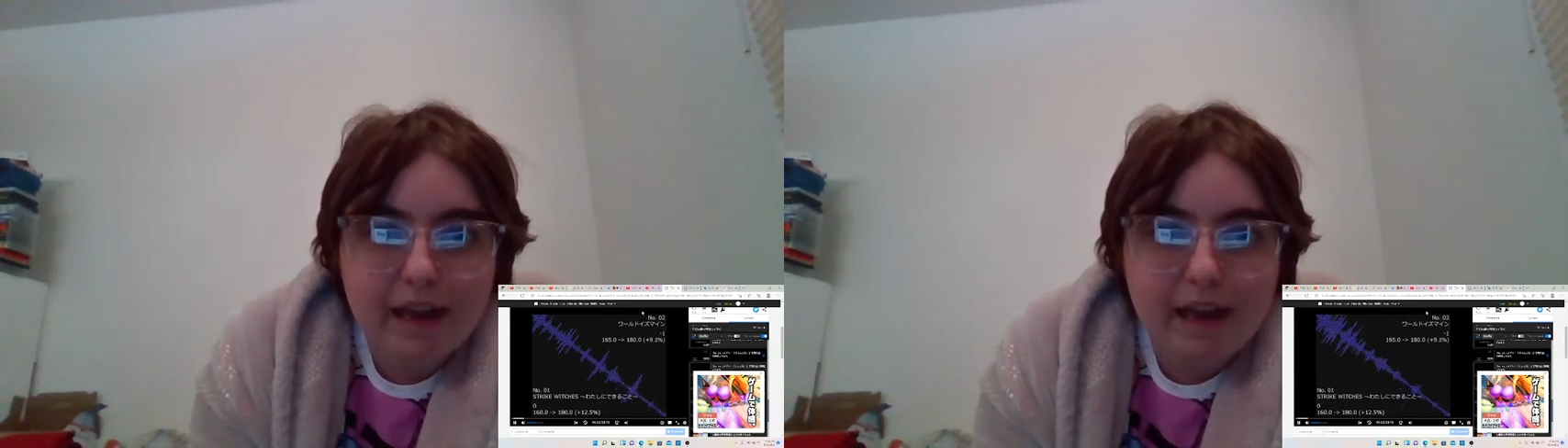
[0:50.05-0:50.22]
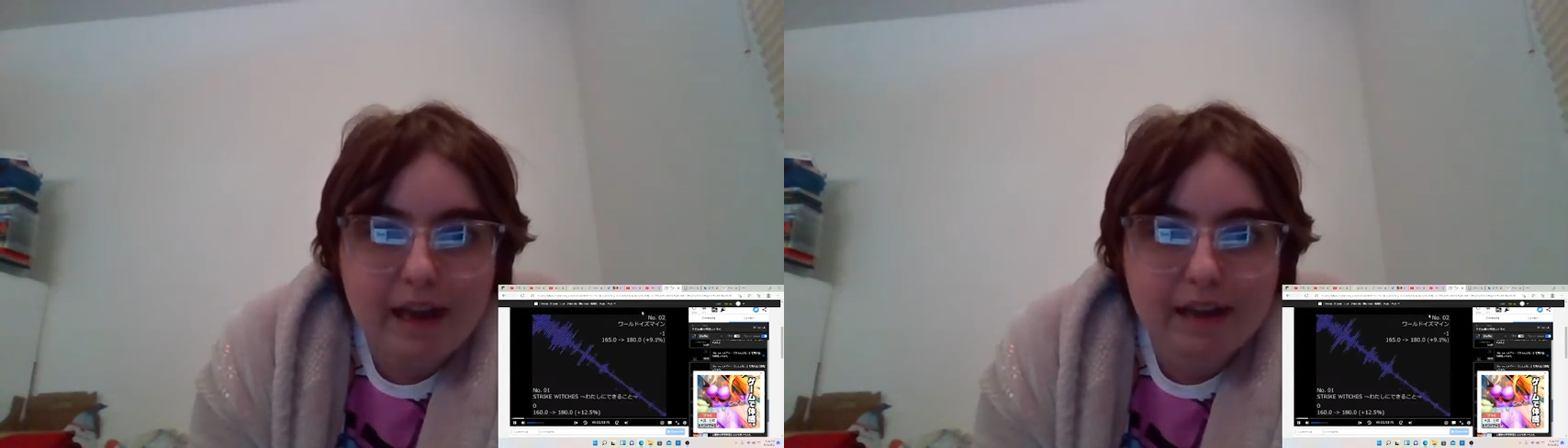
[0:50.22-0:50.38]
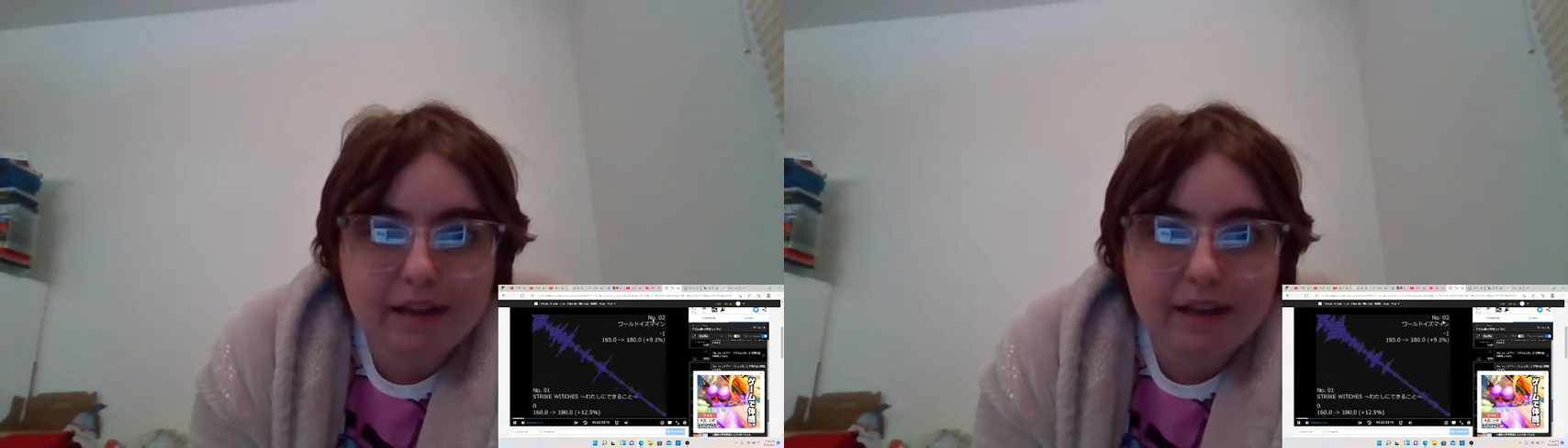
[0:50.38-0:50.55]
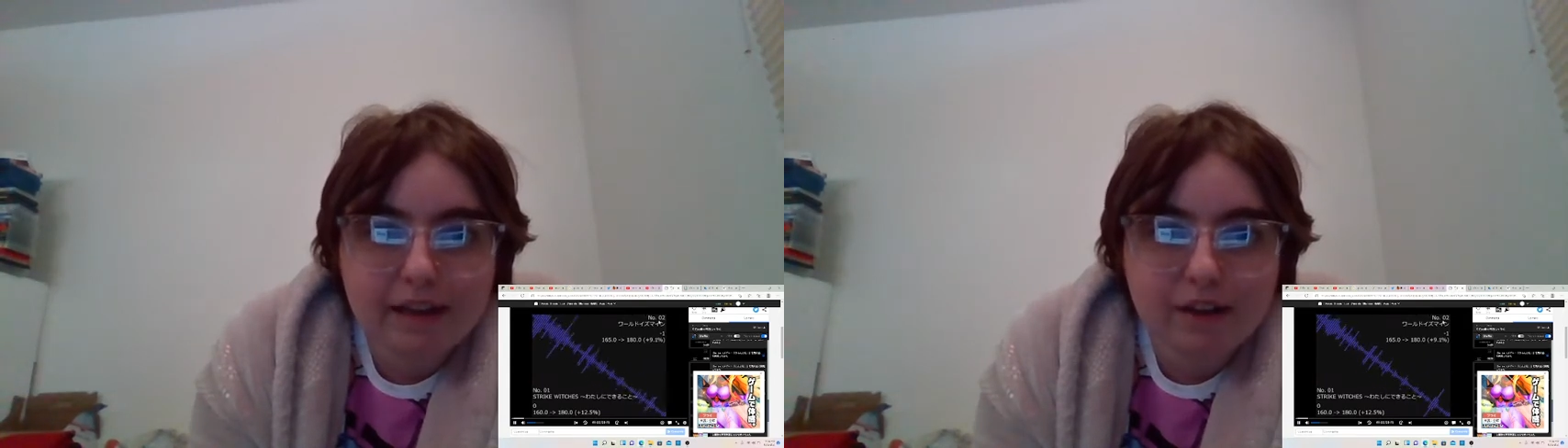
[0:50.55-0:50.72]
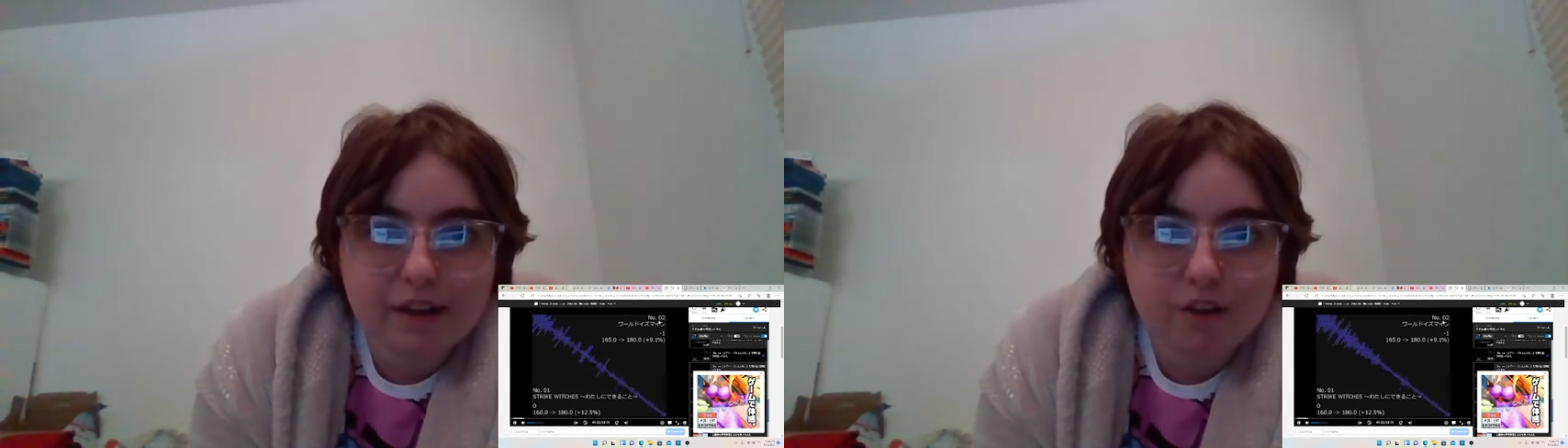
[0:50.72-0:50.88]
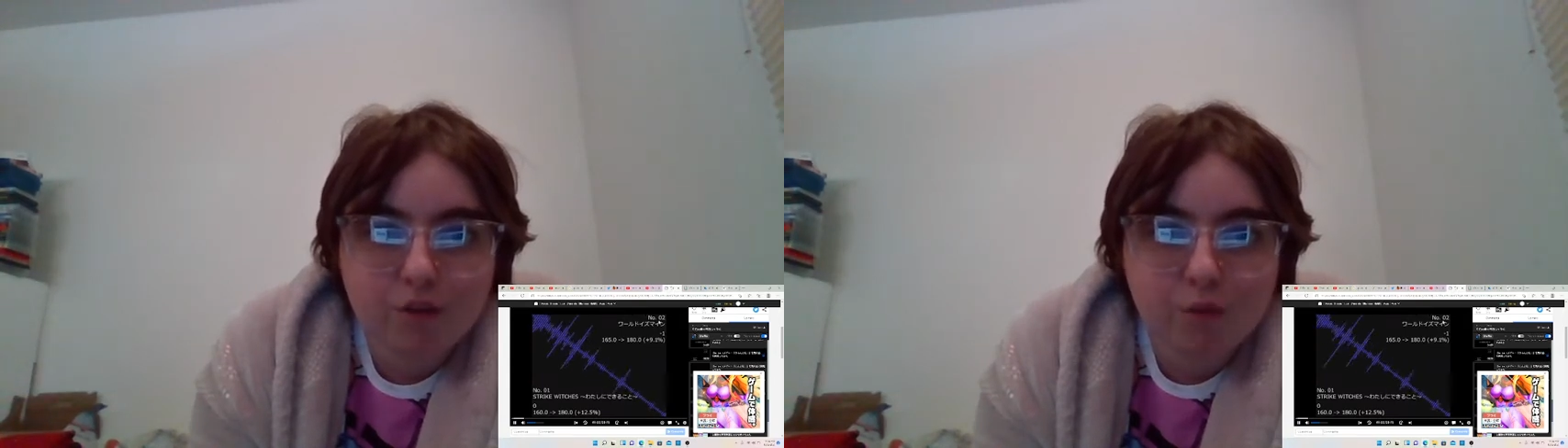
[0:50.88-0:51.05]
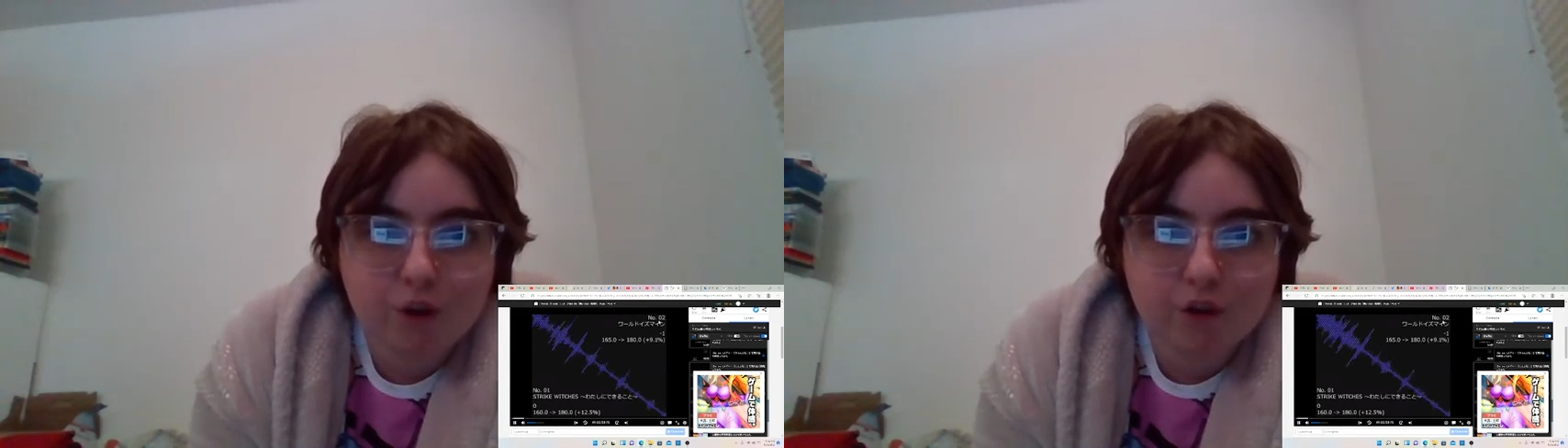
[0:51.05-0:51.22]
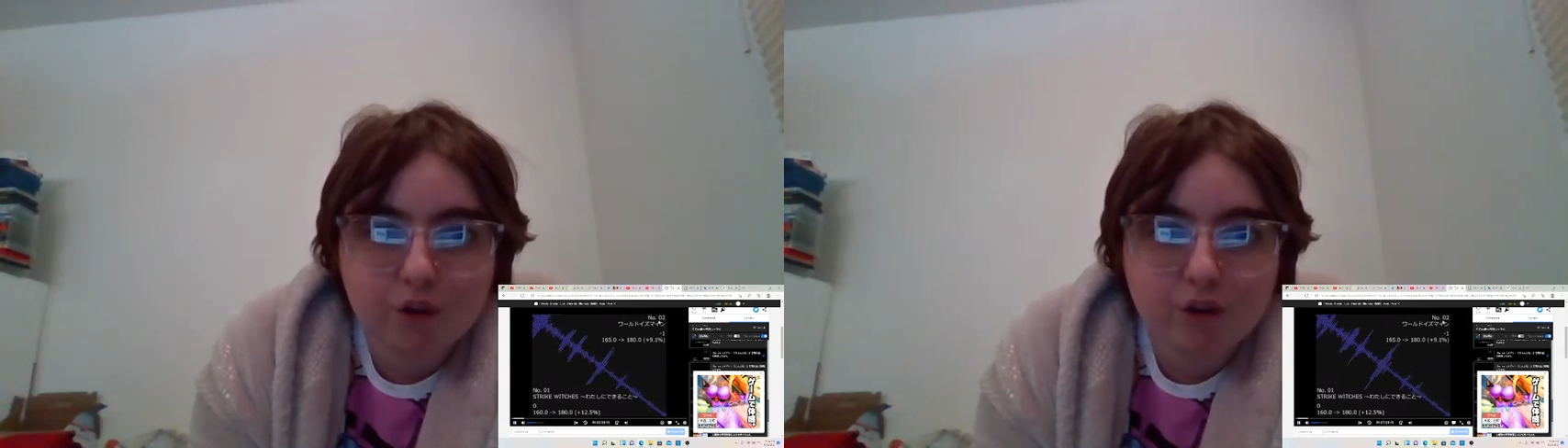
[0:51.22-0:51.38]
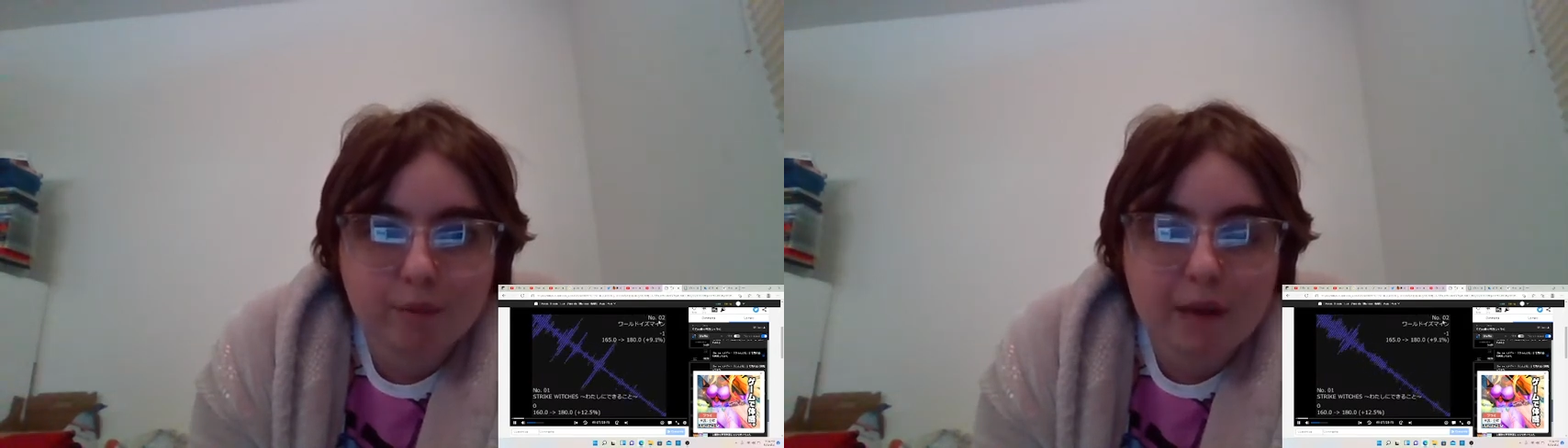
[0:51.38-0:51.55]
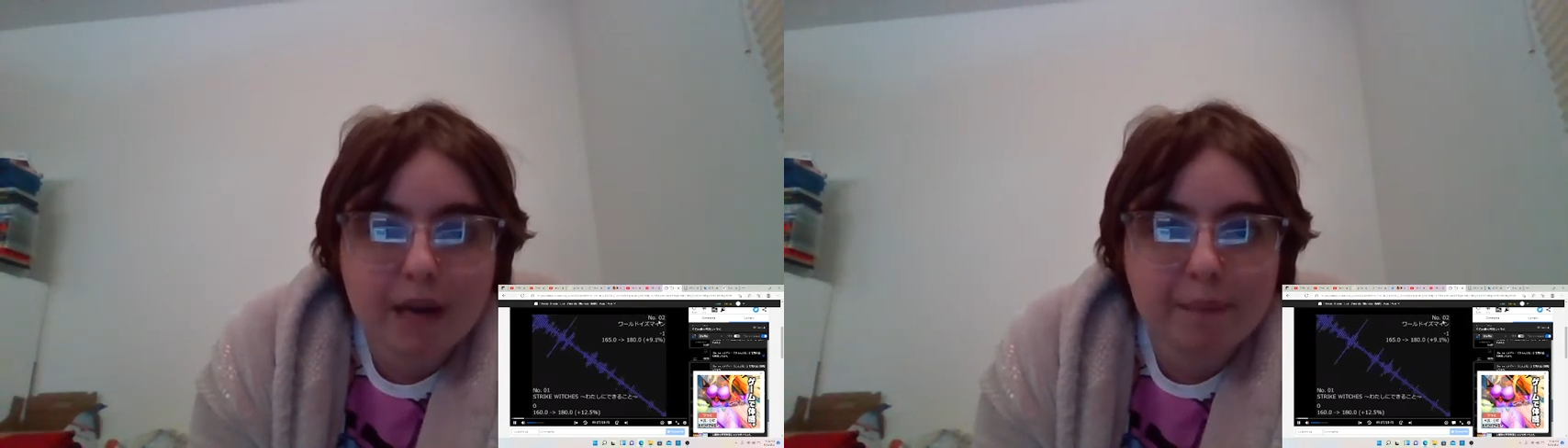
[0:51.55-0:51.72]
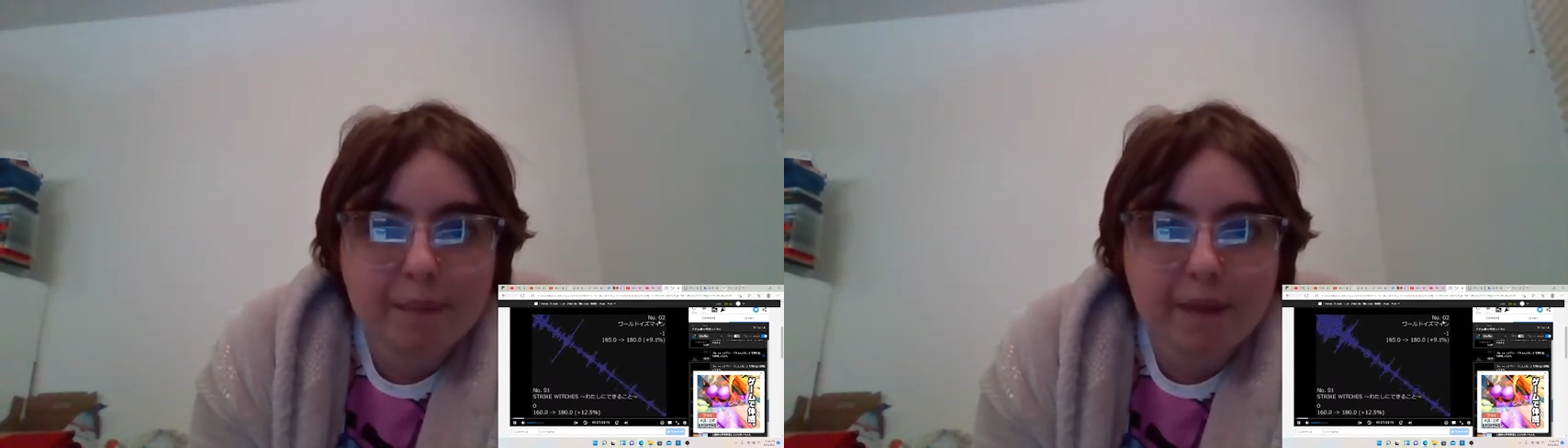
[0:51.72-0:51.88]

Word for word: adding it is World is Mine